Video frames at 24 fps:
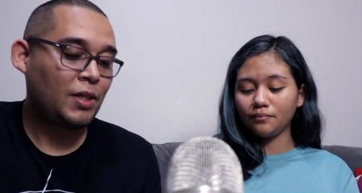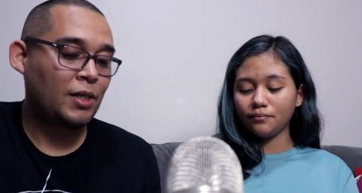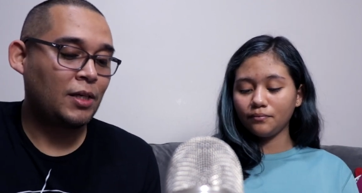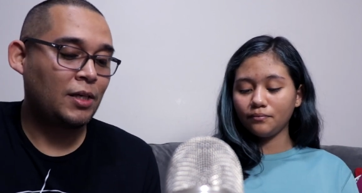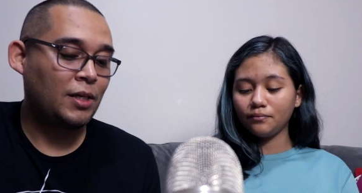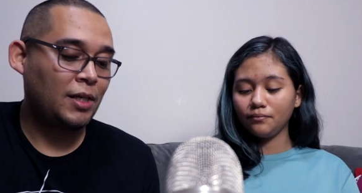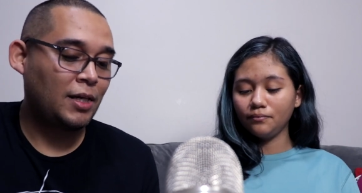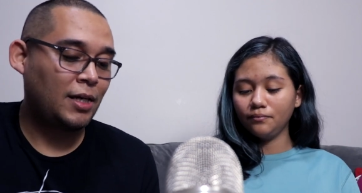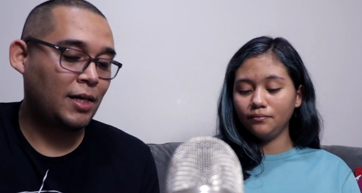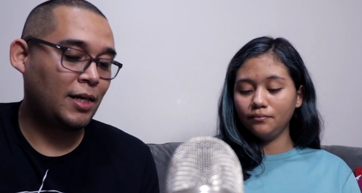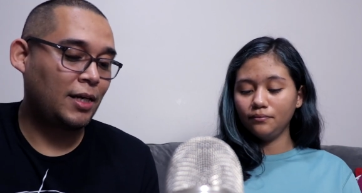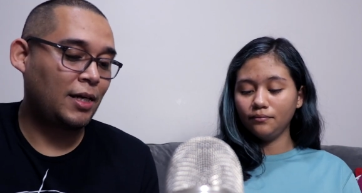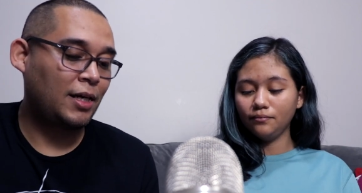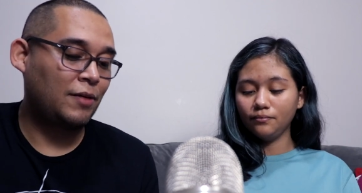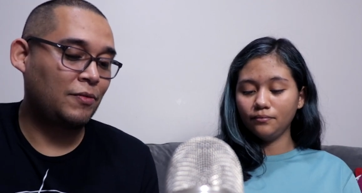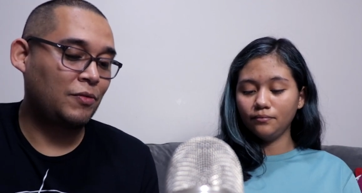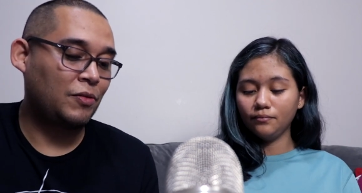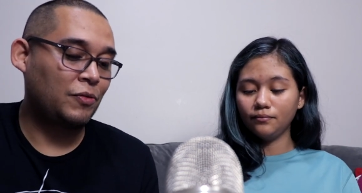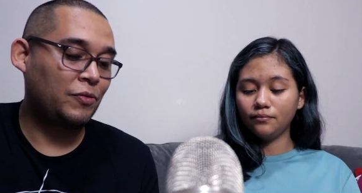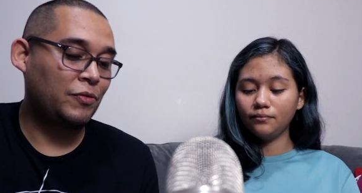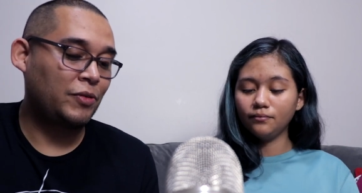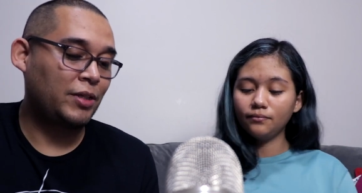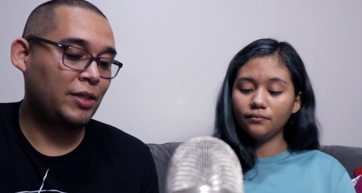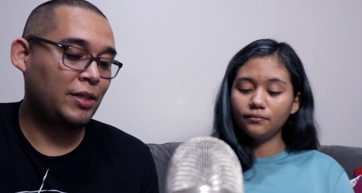Speaker 1: I have
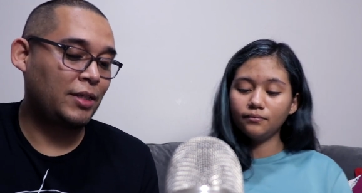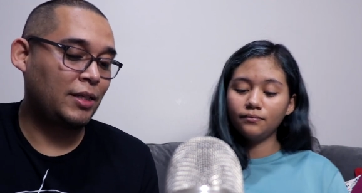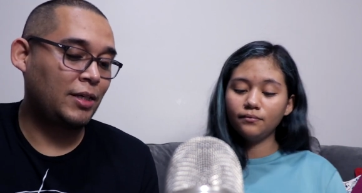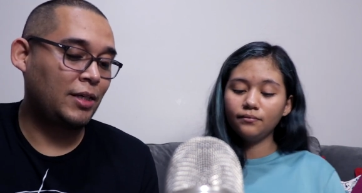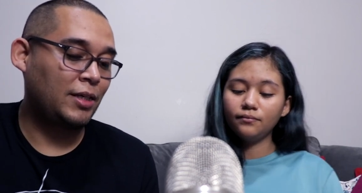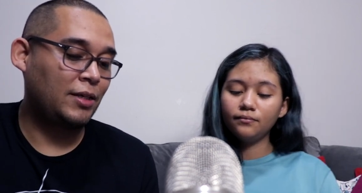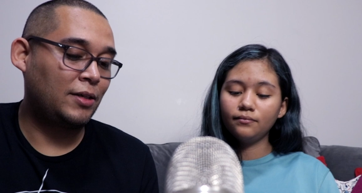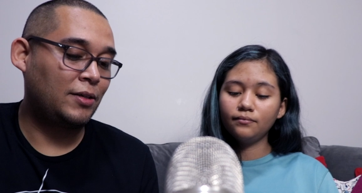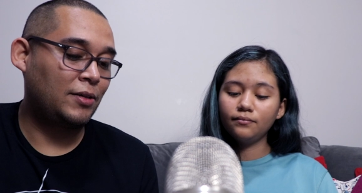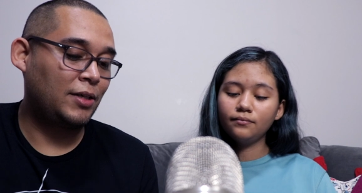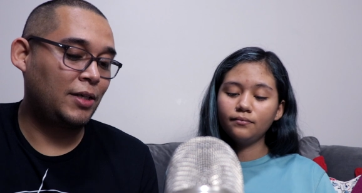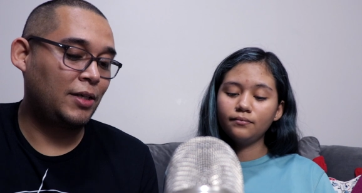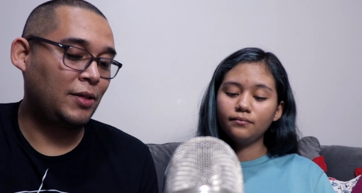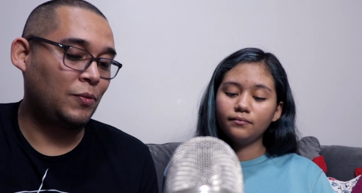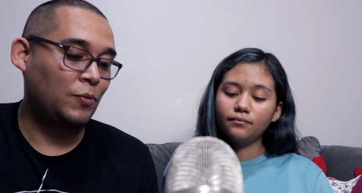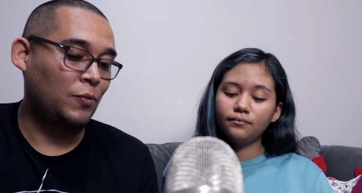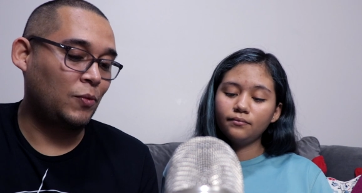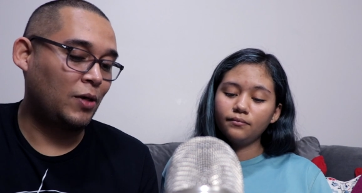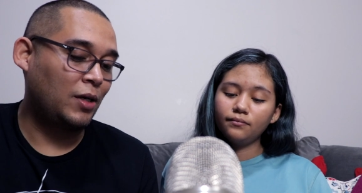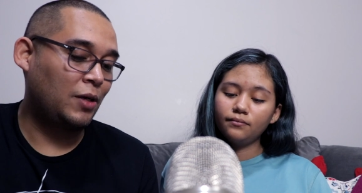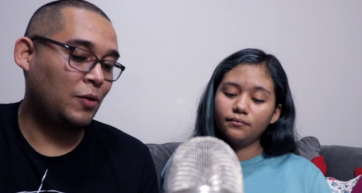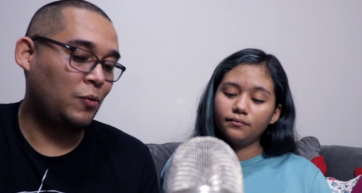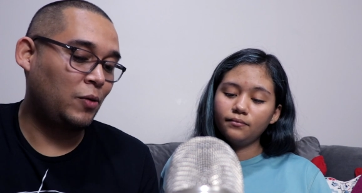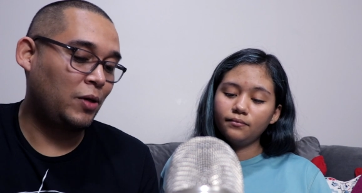it written down. And
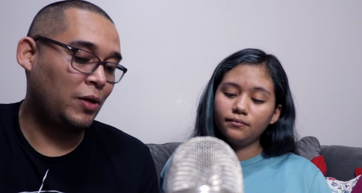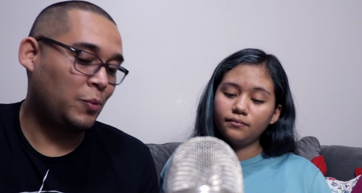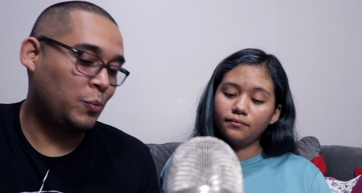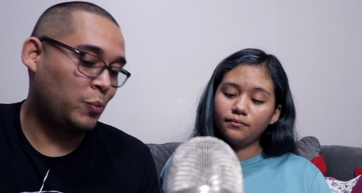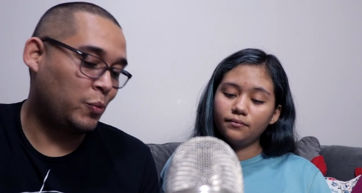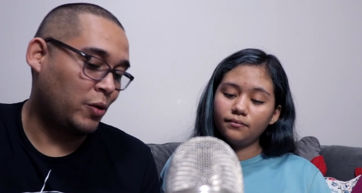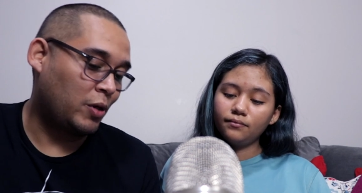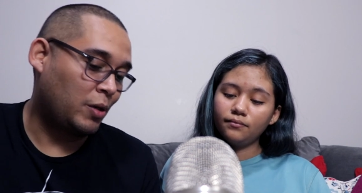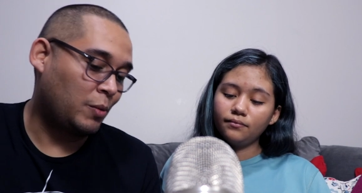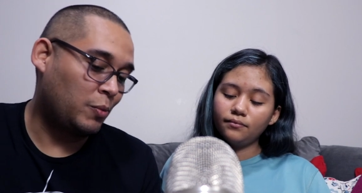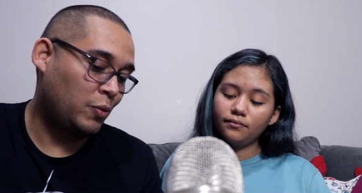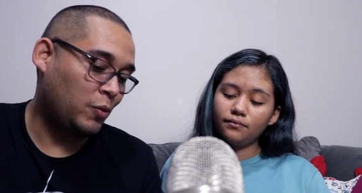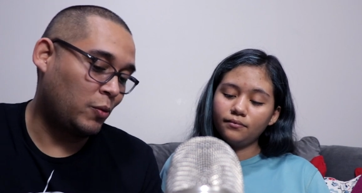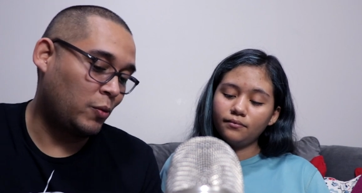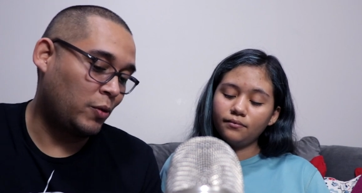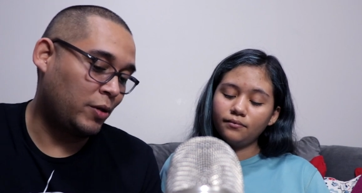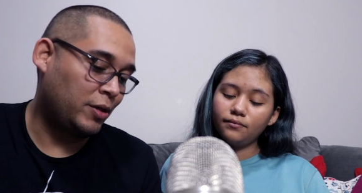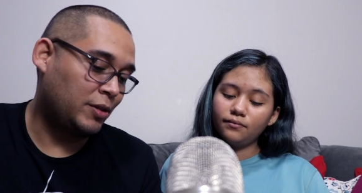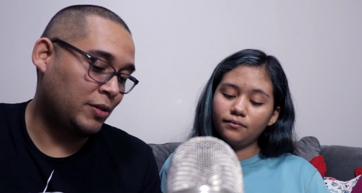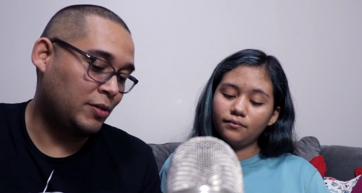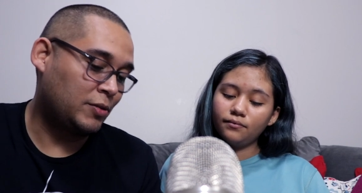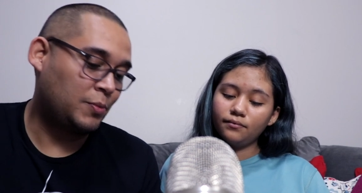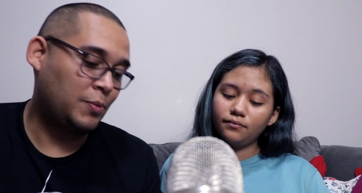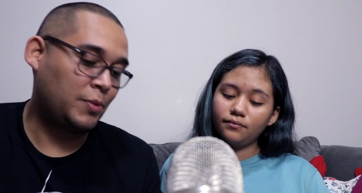why way? Proper way,
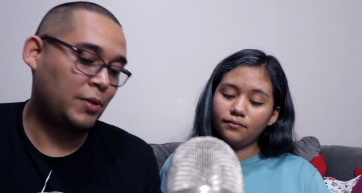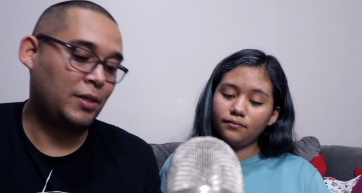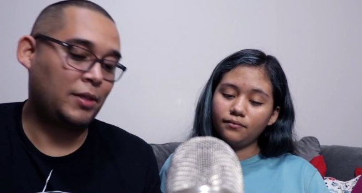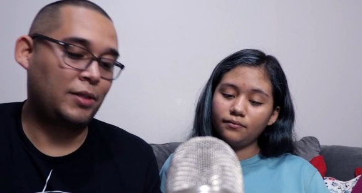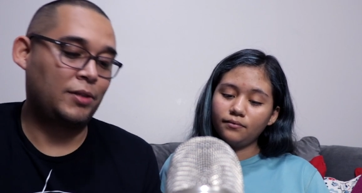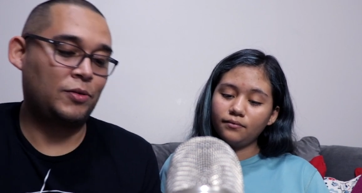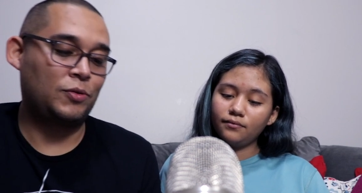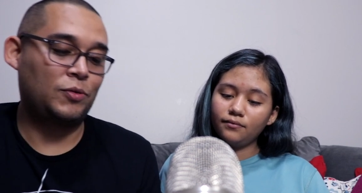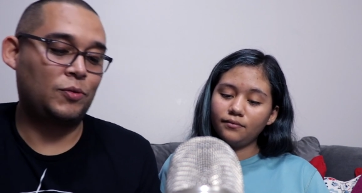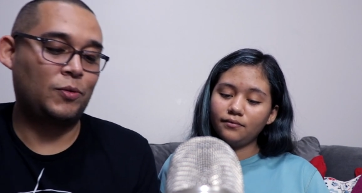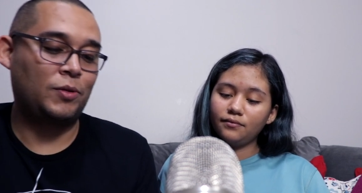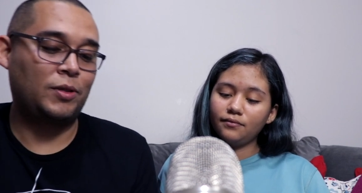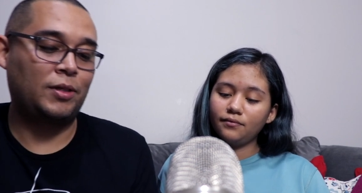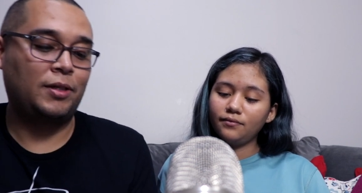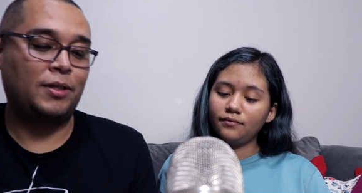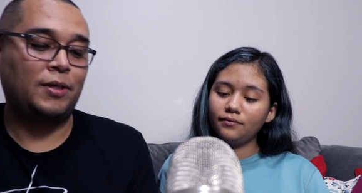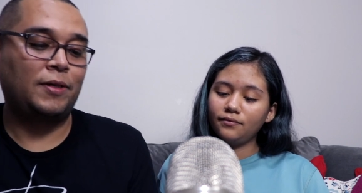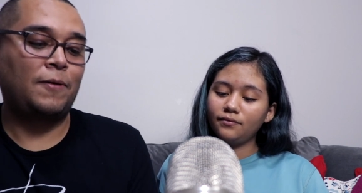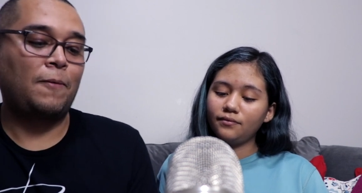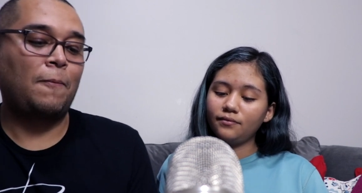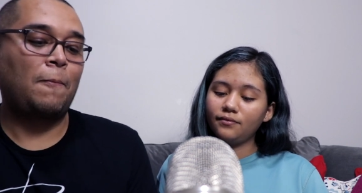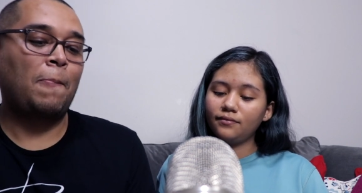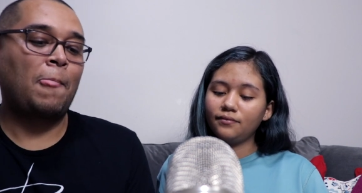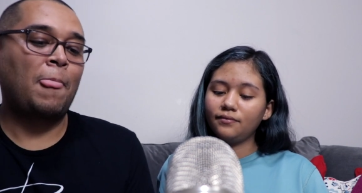Spanish
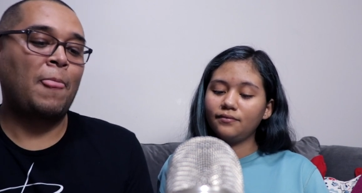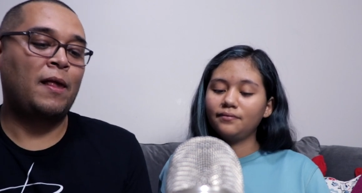way.